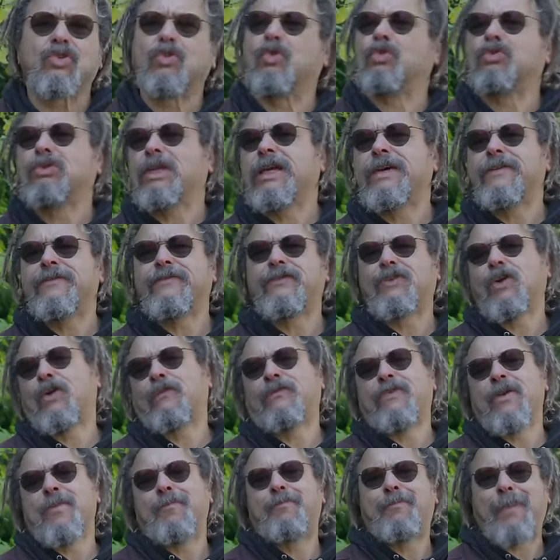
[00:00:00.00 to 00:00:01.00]
who lived
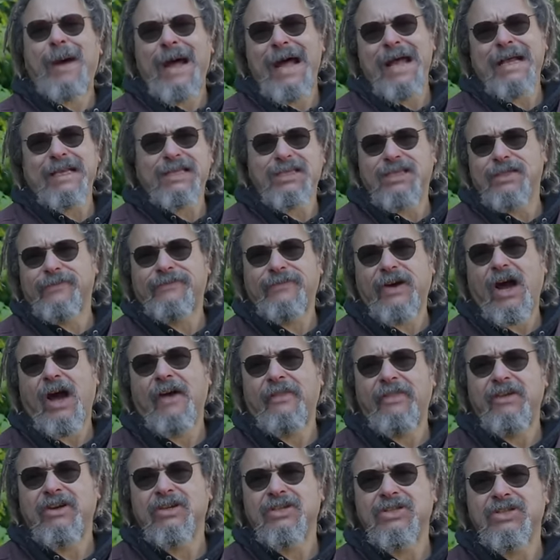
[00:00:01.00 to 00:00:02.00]
off the backs of
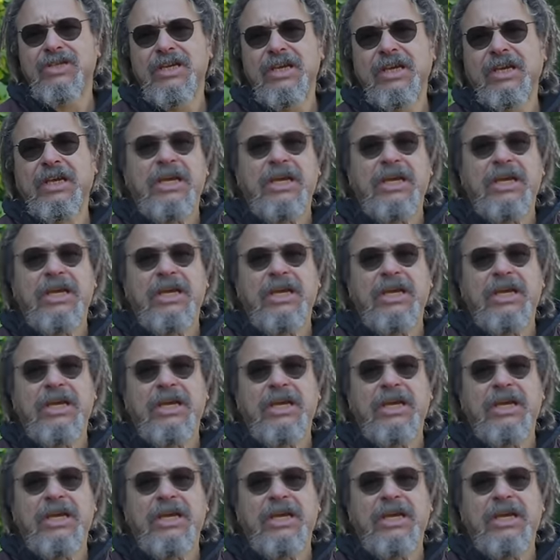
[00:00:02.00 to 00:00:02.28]
others,